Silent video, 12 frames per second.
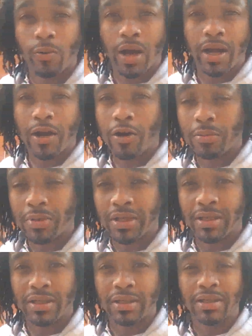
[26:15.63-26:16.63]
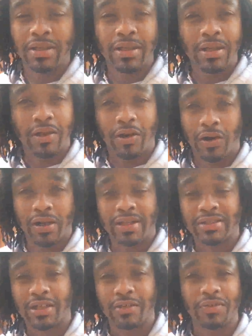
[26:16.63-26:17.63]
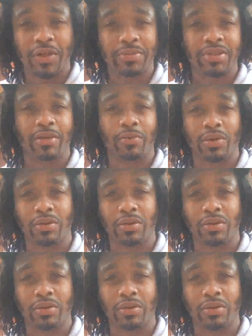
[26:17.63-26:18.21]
Wyoming, all that stuff, you know what I'm saying?